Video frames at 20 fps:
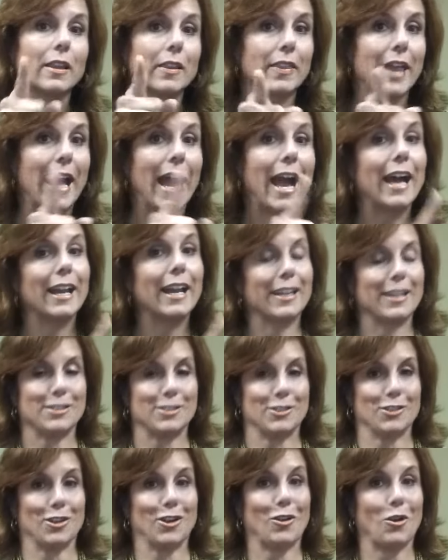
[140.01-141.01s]
That is
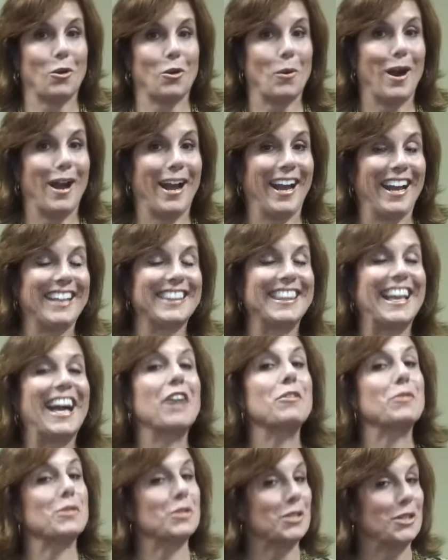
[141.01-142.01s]
an ROI.
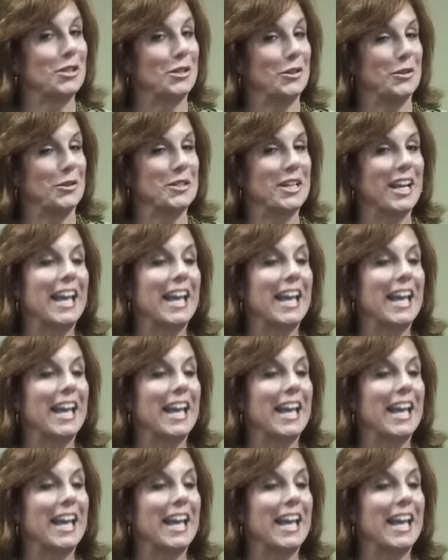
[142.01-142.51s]
That was huge.